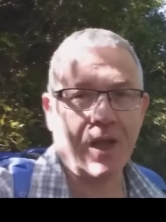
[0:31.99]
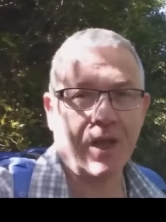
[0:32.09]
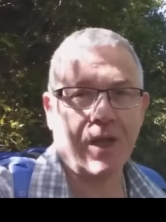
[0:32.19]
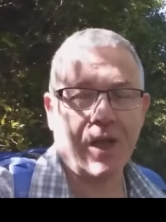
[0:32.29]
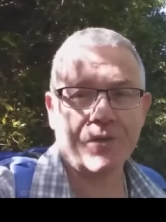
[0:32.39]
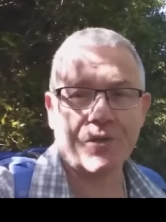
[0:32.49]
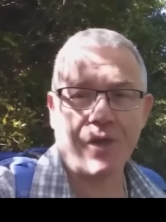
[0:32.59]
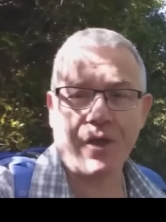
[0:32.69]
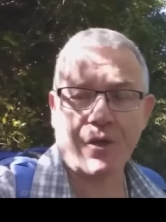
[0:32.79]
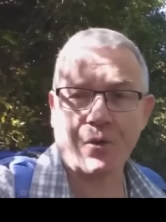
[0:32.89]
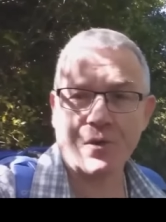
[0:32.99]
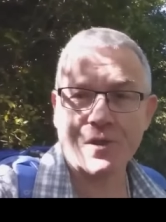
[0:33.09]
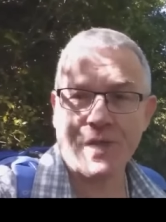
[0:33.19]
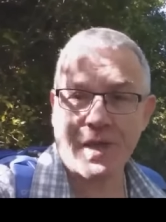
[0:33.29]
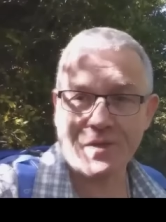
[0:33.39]
Uh, and today, of
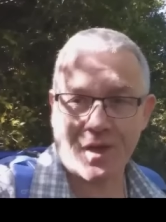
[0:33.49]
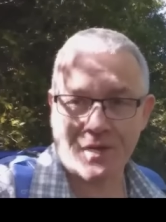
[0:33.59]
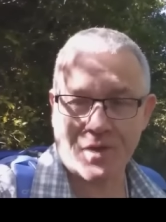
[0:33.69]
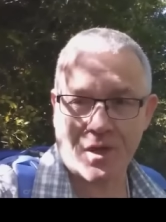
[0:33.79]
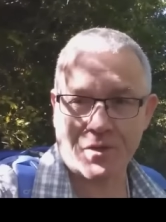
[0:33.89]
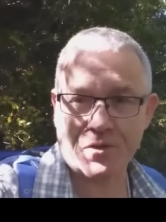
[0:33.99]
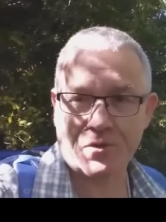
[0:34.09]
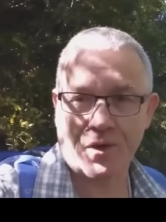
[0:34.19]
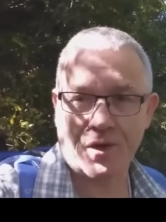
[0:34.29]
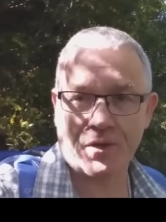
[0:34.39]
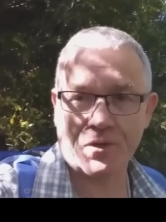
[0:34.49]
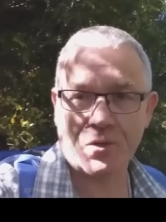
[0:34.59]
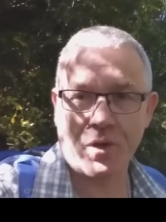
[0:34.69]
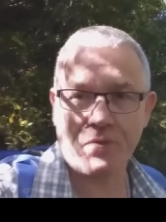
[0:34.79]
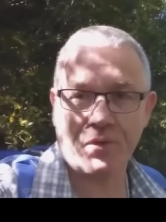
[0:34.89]
course, is Anzac Day in Australia,
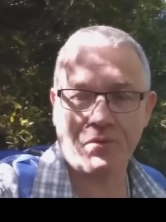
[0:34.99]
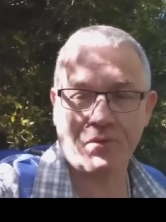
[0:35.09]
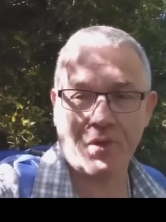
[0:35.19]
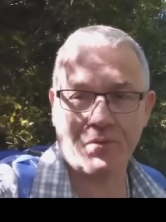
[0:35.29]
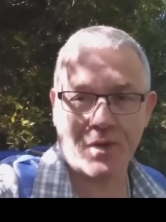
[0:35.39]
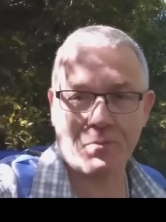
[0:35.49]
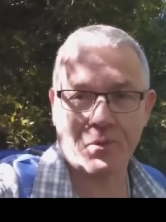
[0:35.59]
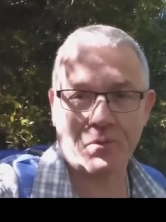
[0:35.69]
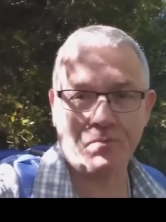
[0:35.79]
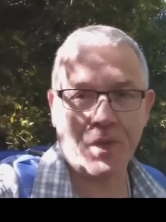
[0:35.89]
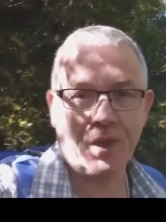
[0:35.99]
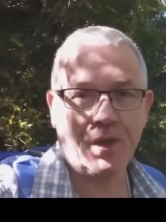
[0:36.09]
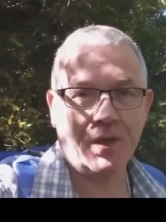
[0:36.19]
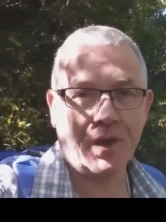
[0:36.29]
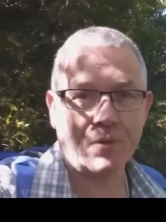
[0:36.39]
the 25th of April.
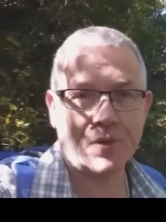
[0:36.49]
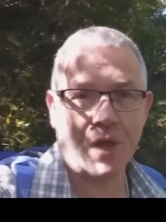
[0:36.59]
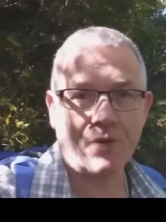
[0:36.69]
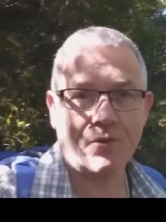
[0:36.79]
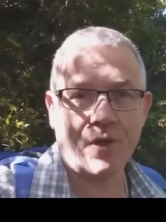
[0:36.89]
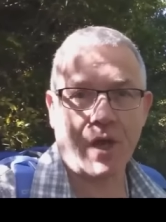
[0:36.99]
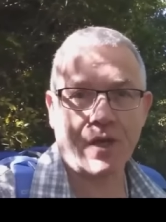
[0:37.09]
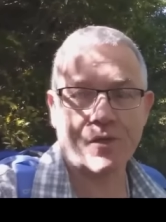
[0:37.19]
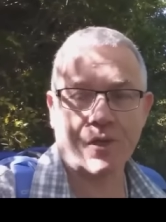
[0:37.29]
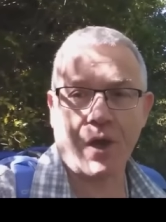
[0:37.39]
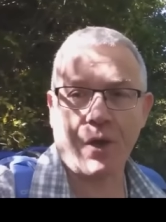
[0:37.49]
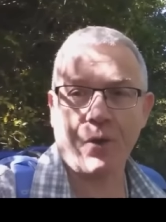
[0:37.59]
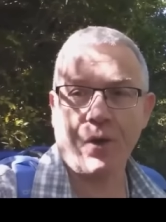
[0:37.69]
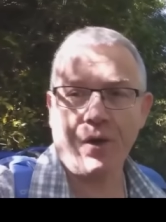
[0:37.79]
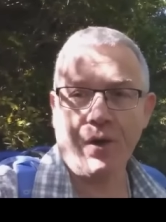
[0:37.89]
And it was 100 days
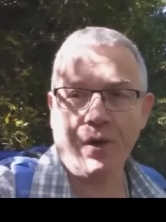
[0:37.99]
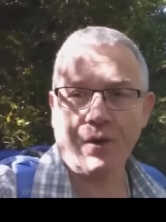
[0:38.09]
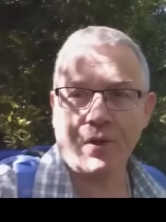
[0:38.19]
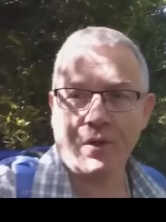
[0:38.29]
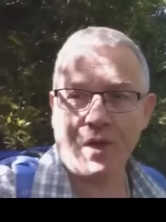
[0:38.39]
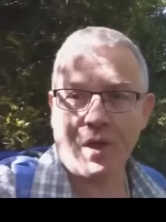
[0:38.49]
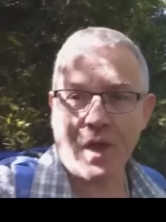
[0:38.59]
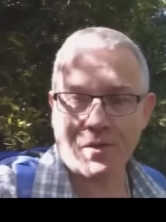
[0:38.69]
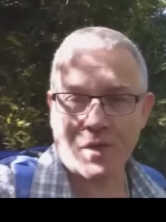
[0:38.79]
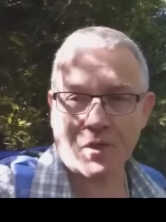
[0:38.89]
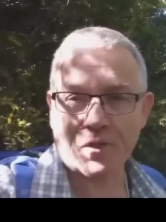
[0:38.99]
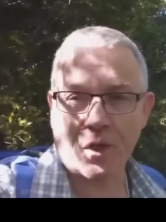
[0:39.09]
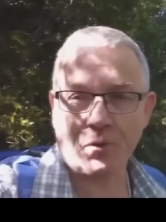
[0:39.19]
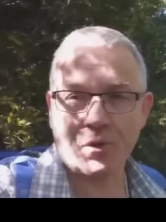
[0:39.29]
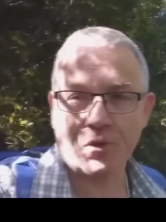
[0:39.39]
ago that the Anzac
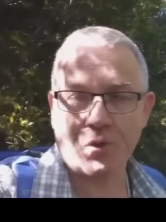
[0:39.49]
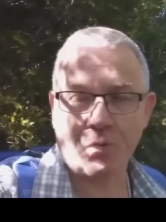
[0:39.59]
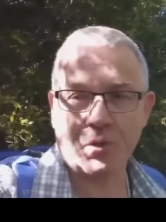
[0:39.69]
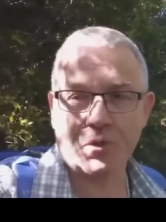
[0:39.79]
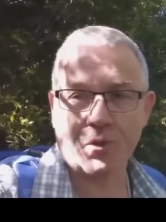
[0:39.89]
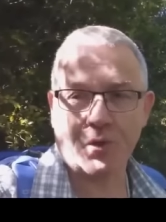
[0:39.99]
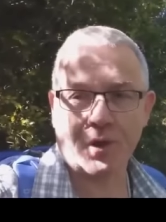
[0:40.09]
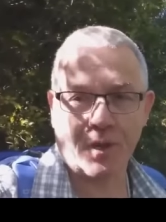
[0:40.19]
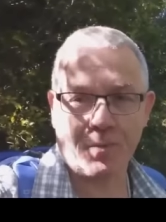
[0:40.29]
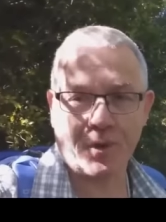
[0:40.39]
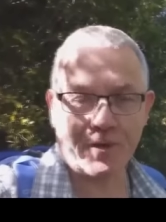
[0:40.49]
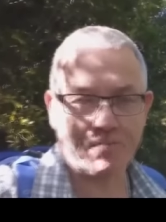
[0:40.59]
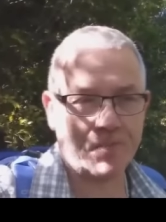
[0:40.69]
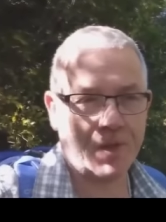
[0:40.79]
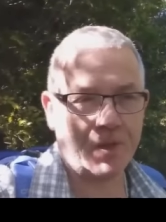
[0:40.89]
soldiers stormed the shore at Gallipoli.
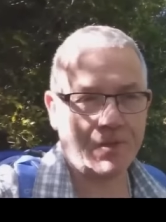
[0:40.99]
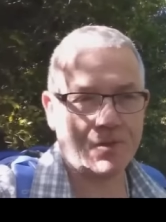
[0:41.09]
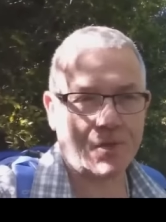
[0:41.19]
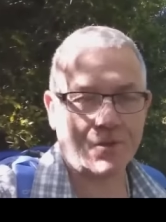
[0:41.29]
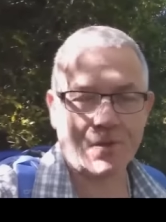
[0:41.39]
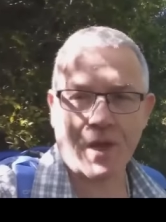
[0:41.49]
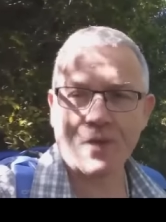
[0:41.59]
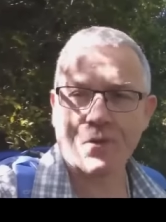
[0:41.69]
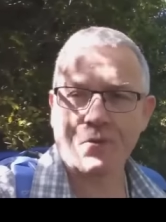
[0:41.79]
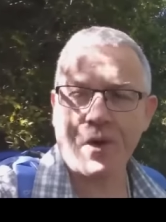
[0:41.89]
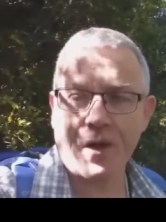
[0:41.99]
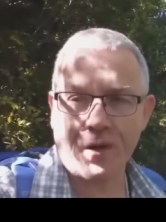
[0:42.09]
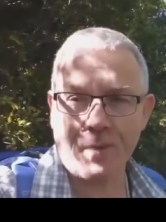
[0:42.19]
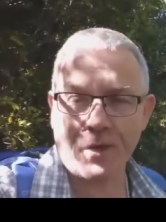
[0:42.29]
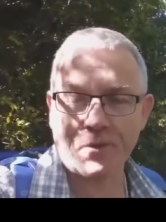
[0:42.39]
So today's already
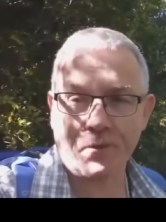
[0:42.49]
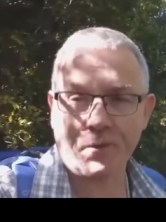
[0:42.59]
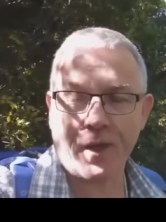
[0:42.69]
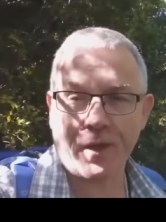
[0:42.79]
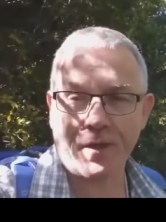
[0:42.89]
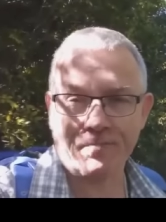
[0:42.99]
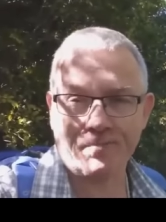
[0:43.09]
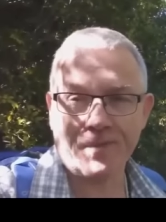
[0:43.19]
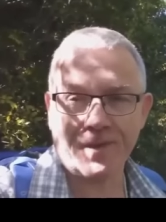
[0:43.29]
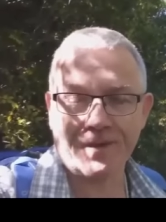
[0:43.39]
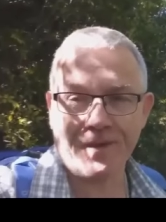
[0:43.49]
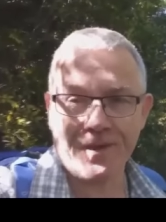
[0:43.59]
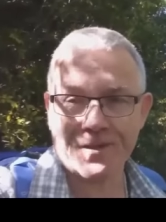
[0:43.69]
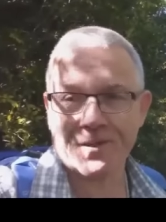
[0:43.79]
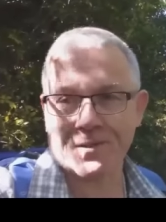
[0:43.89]
an emotional day, and
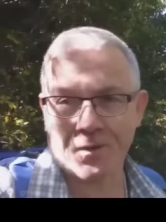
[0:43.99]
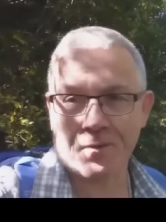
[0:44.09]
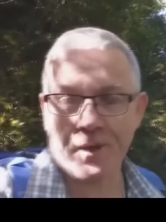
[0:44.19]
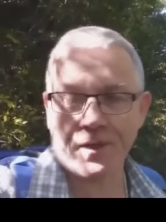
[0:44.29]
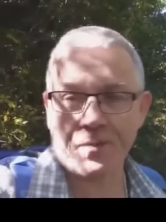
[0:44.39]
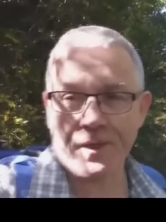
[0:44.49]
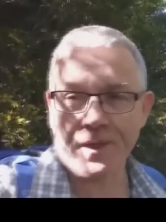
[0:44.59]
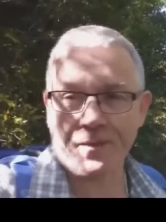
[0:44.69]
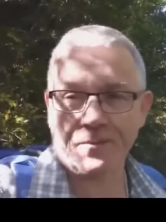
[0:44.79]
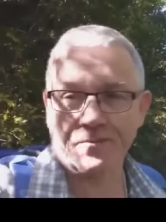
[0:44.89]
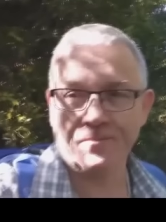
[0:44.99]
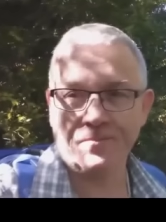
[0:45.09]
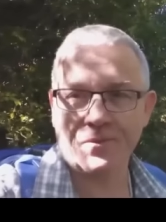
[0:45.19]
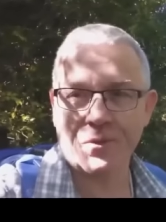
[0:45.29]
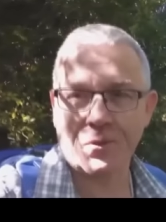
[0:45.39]
that's the start of my Camino.
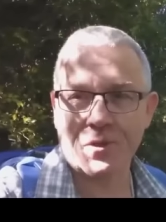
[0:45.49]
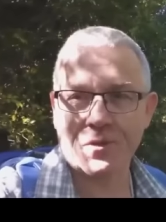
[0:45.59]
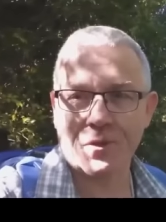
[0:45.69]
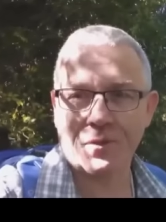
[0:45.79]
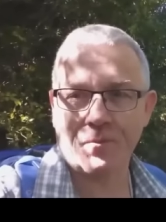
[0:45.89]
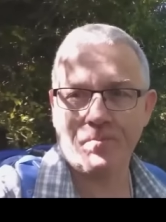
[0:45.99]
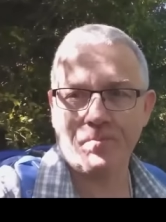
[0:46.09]
Talk to you soon.